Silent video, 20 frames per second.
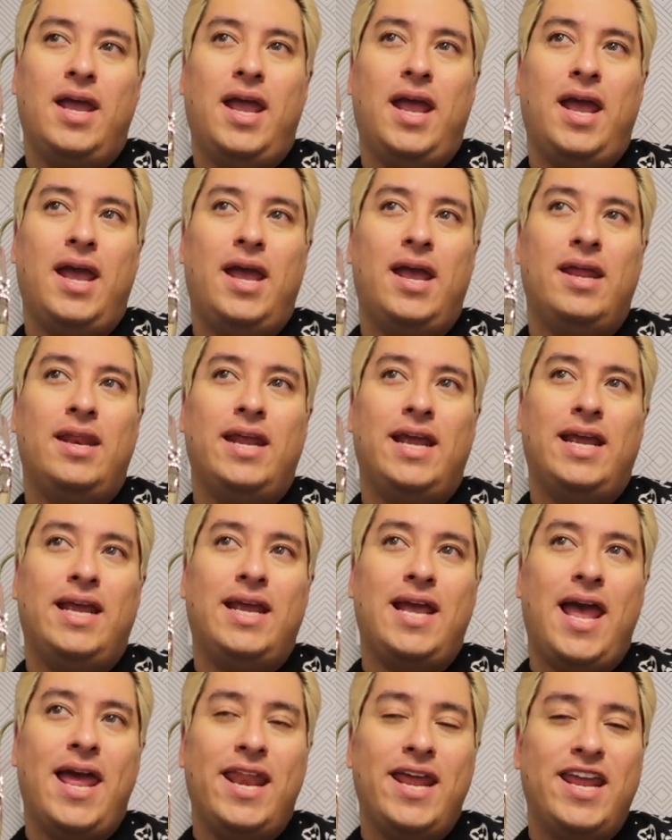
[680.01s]
And it
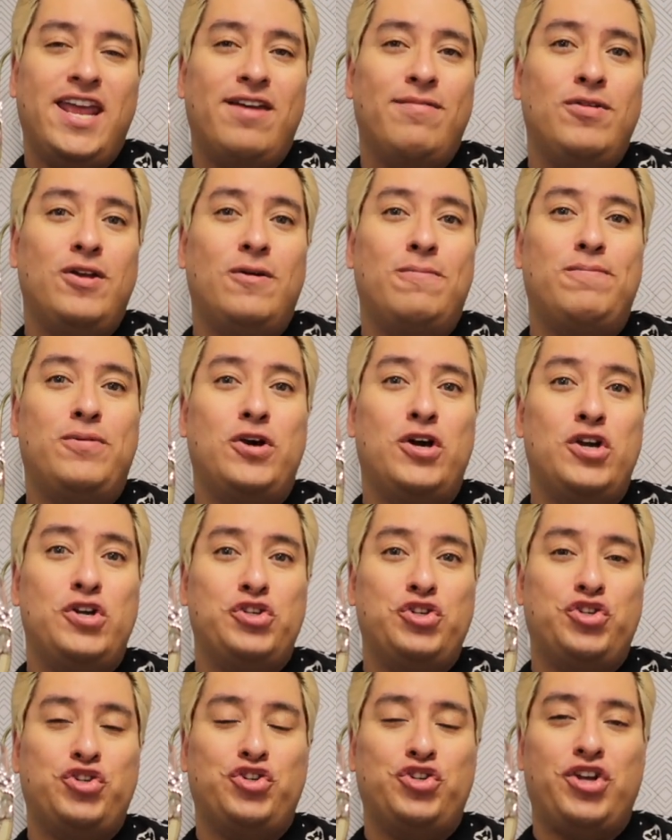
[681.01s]
kind of gave me a
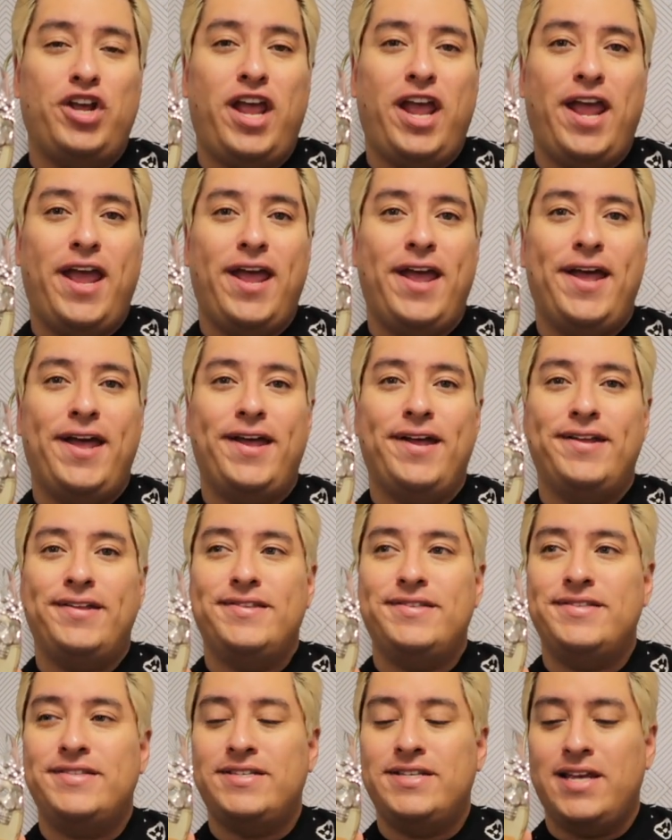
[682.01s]
push.
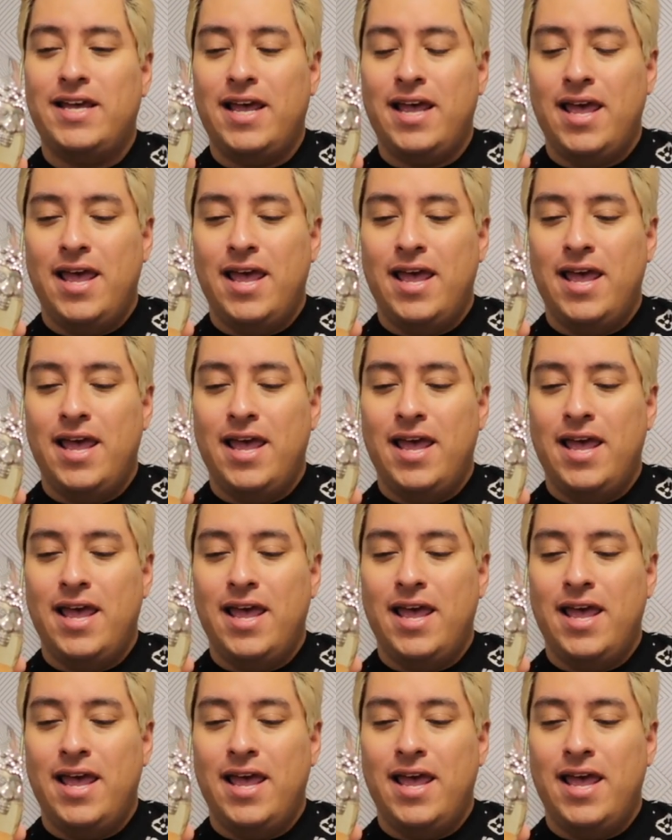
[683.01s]
And